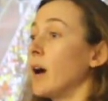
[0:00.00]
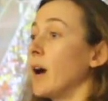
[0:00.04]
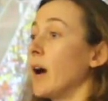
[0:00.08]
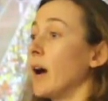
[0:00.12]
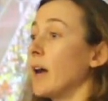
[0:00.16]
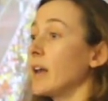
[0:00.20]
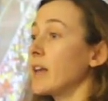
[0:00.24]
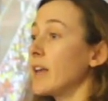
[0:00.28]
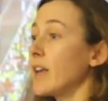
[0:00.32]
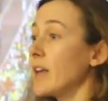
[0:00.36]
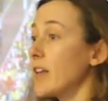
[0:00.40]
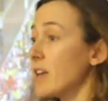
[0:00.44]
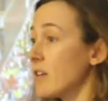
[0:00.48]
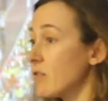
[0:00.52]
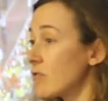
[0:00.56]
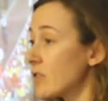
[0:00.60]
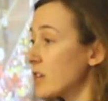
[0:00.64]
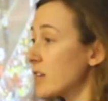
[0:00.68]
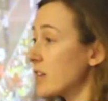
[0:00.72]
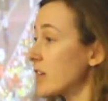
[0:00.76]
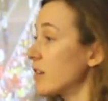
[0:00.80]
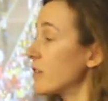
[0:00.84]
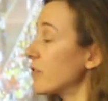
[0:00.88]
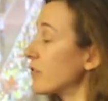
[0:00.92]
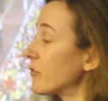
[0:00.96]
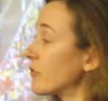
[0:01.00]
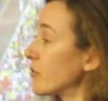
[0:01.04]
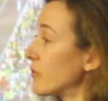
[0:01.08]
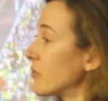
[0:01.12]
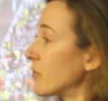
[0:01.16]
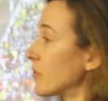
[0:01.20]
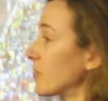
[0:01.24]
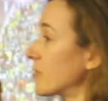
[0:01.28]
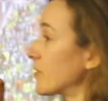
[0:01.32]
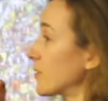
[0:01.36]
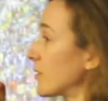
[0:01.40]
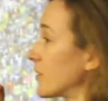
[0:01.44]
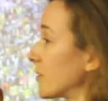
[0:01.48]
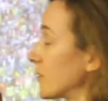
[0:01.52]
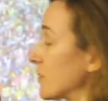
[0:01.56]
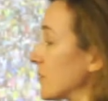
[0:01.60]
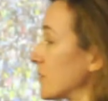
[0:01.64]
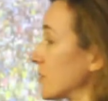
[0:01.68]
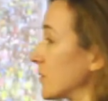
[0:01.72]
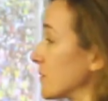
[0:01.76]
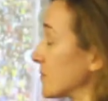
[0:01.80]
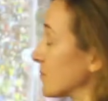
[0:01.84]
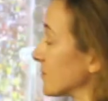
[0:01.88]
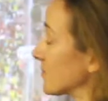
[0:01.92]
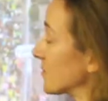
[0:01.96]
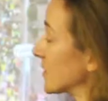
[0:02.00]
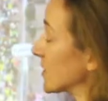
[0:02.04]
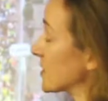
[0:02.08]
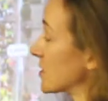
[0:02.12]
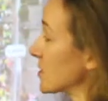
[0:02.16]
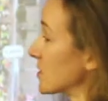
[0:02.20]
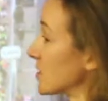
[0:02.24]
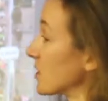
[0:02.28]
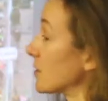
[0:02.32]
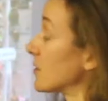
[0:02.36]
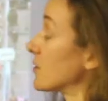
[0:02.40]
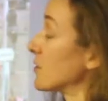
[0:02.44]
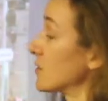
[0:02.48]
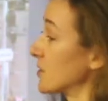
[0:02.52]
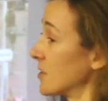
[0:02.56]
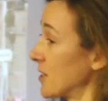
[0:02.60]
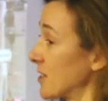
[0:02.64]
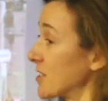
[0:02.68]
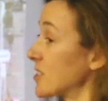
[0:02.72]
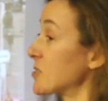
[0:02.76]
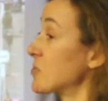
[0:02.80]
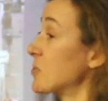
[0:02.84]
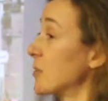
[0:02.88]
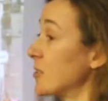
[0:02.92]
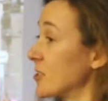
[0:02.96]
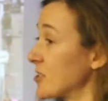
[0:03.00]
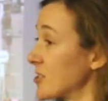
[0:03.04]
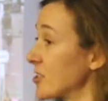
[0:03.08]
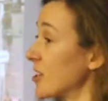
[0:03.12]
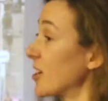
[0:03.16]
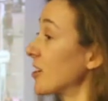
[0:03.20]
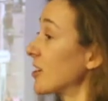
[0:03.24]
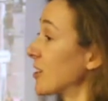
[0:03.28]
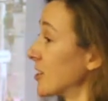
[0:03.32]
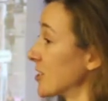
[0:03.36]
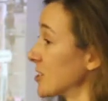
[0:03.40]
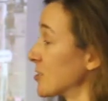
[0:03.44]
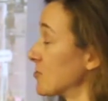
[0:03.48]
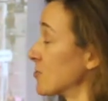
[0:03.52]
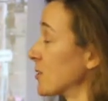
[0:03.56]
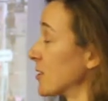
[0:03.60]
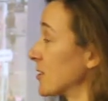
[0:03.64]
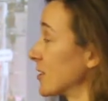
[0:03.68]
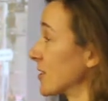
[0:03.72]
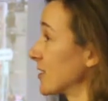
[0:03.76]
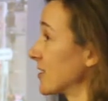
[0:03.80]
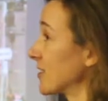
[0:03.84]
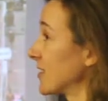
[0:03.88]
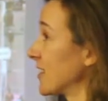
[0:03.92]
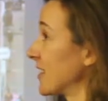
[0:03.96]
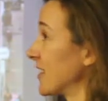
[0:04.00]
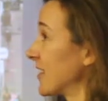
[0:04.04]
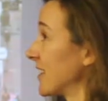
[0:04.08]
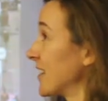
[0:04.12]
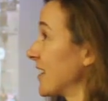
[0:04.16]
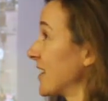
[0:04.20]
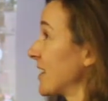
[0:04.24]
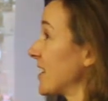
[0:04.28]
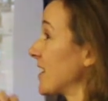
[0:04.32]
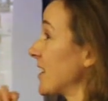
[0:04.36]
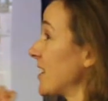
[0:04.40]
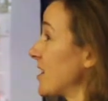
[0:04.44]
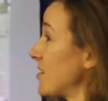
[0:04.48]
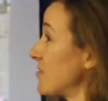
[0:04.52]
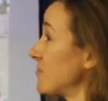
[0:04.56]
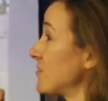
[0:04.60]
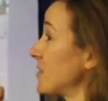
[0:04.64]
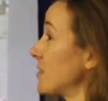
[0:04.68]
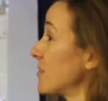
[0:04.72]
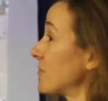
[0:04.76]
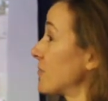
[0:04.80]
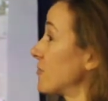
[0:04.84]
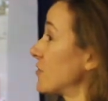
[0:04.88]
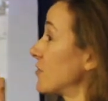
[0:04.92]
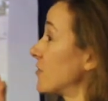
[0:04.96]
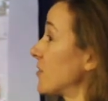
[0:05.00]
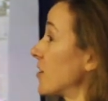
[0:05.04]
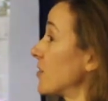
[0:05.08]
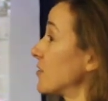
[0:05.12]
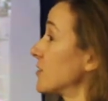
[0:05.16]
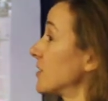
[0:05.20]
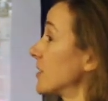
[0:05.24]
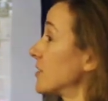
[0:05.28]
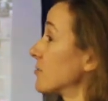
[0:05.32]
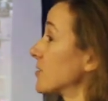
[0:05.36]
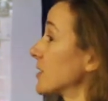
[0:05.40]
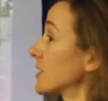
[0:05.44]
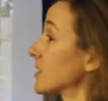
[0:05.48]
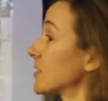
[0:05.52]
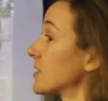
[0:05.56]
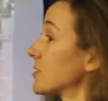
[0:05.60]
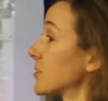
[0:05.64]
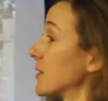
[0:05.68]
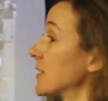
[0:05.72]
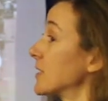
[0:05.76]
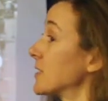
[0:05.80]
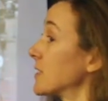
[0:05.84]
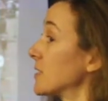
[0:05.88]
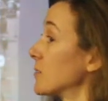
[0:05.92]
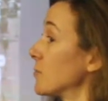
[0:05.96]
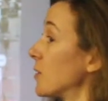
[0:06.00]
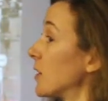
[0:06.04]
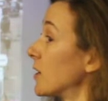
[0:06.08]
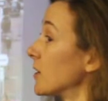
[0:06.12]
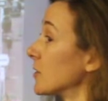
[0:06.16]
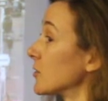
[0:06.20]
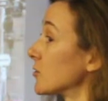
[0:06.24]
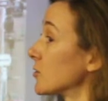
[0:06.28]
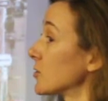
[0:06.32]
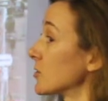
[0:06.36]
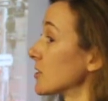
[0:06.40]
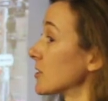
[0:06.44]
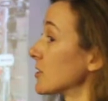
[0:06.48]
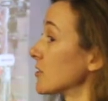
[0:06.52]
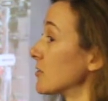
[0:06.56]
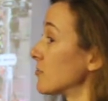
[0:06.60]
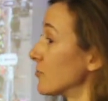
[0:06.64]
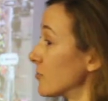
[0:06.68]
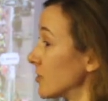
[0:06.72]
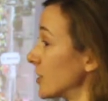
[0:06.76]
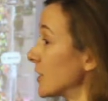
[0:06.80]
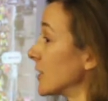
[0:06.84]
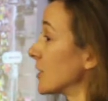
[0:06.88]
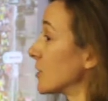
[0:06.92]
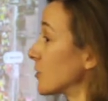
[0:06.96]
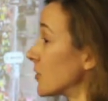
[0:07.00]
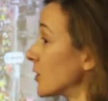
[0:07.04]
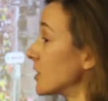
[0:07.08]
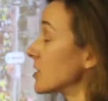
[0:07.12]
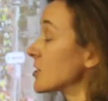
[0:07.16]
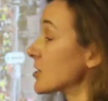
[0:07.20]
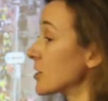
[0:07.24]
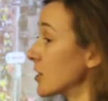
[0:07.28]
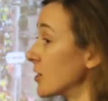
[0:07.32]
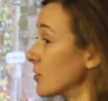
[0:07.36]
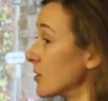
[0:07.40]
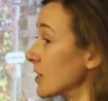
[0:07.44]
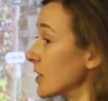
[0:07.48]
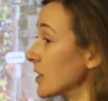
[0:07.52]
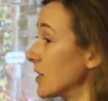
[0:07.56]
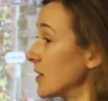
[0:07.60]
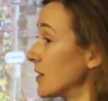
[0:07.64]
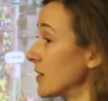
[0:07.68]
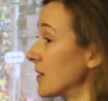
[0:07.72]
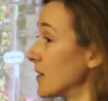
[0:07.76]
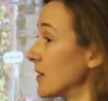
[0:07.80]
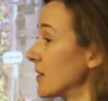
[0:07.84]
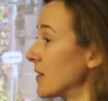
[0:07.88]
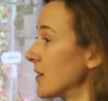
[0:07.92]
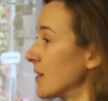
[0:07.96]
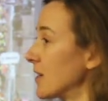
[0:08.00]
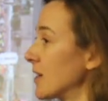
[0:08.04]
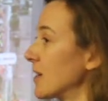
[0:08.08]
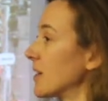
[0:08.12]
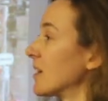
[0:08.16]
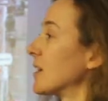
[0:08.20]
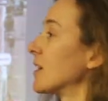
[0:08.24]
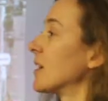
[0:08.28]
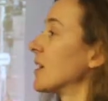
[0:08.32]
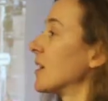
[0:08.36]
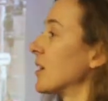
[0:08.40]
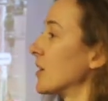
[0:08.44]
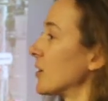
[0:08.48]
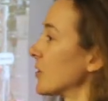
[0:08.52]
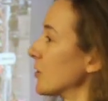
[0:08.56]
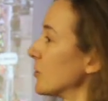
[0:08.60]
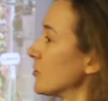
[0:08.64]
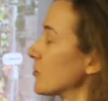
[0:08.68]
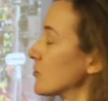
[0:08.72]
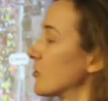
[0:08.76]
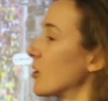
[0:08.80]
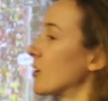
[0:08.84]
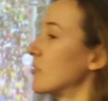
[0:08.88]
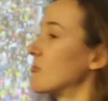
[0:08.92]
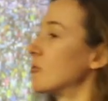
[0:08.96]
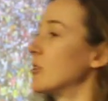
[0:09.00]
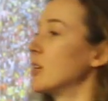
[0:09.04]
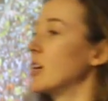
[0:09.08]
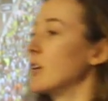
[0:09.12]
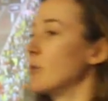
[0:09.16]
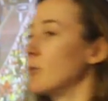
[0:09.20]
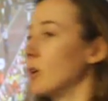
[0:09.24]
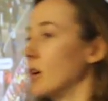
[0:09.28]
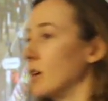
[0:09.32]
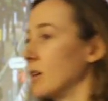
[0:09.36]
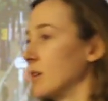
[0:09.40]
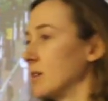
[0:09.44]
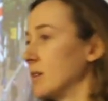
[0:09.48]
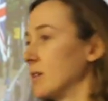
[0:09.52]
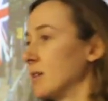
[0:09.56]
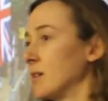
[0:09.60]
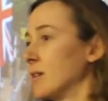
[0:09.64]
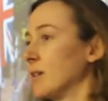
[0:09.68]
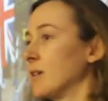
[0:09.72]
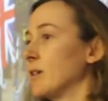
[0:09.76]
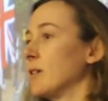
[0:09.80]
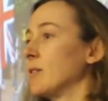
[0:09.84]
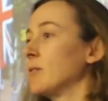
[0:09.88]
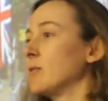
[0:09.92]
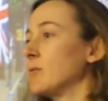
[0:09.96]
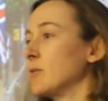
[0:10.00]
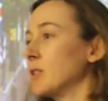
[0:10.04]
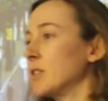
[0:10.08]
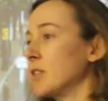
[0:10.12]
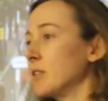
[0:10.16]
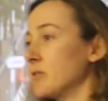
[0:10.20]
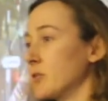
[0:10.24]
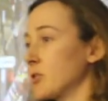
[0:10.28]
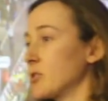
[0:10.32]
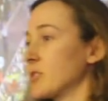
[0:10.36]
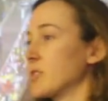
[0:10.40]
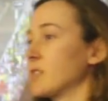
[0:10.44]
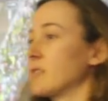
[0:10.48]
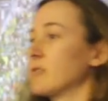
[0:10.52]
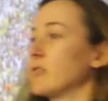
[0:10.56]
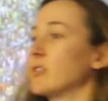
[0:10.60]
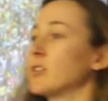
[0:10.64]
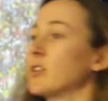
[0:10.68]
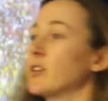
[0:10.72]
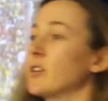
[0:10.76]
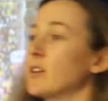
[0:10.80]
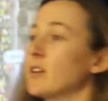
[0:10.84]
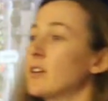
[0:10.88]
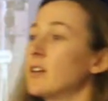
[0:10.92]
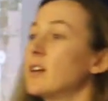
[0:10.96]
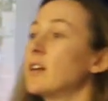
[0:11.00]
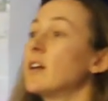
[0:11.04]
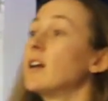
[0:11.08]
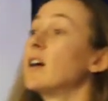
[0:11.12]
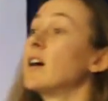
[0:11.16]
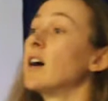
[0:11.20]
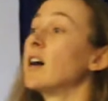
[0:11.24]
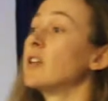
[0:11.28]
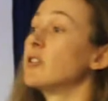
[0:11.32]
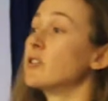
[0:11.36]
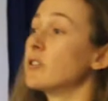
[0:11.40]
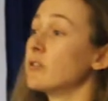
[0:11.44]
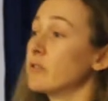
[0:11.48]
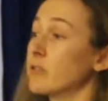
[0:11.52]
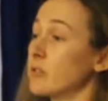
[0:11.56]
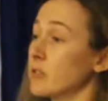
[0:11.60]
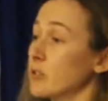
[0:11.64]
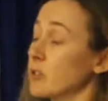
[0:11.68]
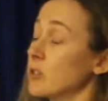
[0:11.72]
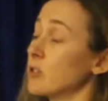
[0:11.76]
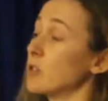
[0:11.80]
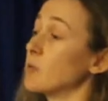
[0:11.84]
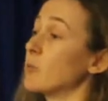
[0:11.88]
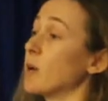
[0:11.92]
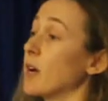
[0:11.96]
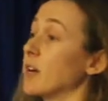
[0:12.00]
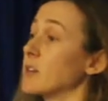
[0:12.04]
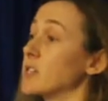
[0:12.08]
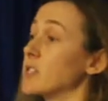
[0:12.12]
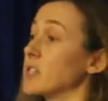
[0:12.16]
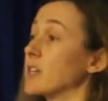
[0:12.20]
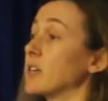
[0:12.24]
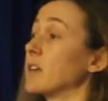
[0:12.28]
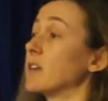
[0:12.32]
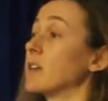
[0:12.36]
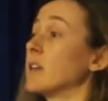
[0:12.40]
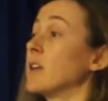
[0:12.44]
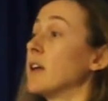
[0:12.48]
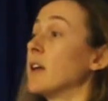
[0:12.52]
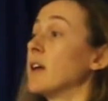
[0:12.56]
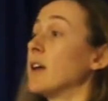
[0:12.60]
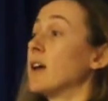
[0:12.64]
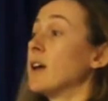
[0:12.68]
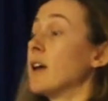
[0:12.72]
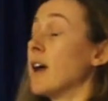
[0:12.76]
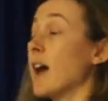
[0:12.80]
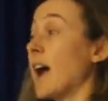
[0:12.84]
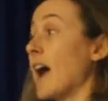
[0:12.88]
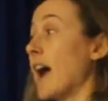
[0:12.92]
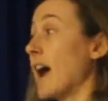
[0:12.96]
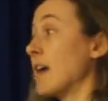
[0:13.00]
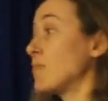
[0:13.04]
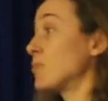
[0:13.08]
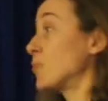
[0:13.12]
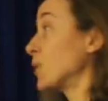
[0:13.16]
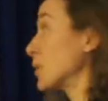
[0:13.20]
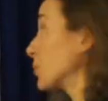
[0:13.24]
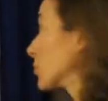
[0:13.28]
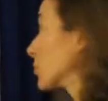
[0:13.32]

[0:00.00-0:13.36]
And even if, this is an experienced cyclist speaking, even if you've only ridden 20 miles, really quite slowly, you've done really well. We give you a certificate, and you can feel good about it. And